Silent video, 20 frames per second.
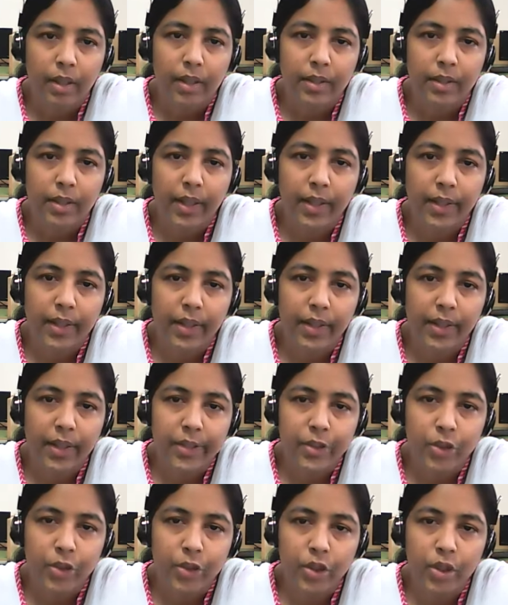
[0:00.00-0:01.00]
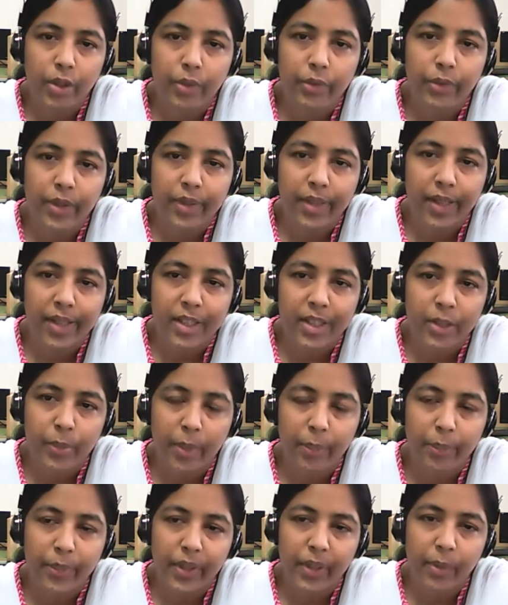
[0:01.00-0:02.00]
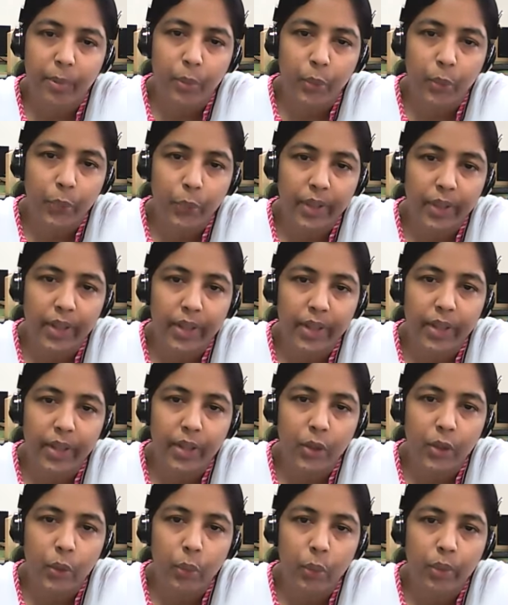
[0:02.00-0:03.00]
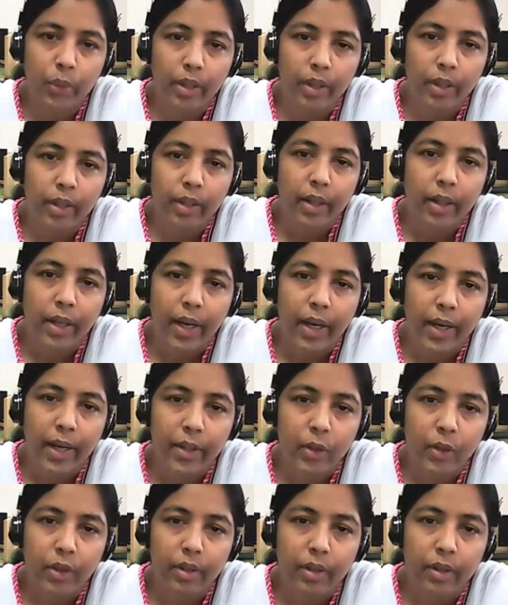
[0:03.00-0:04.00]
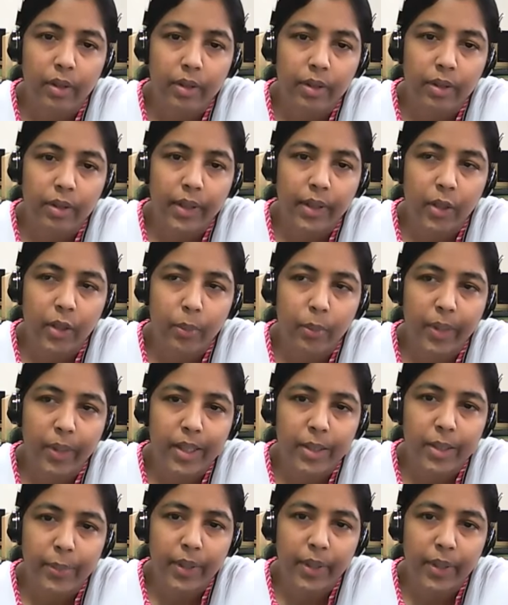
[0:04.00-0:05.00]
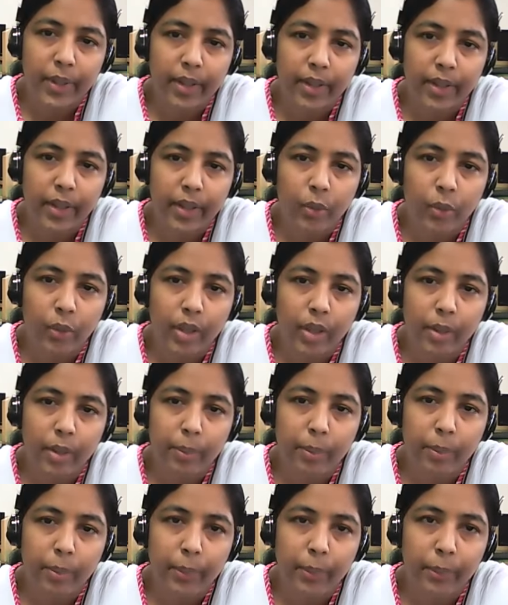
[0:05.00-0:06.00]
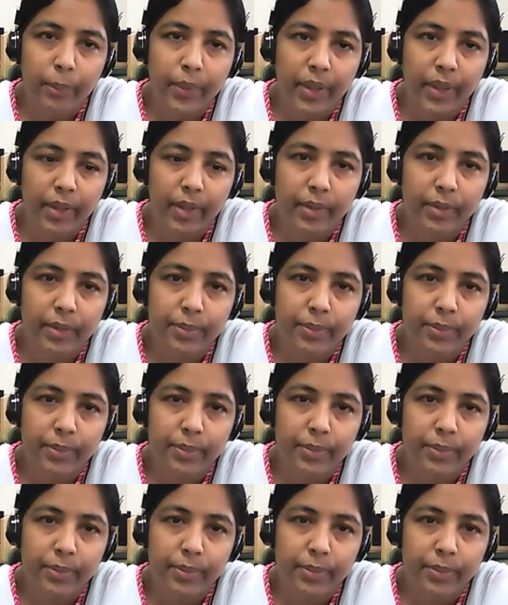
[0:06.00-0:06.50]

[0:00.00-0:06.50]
The integration of a transmembrane protein into a endoplasmic reticulum membrane.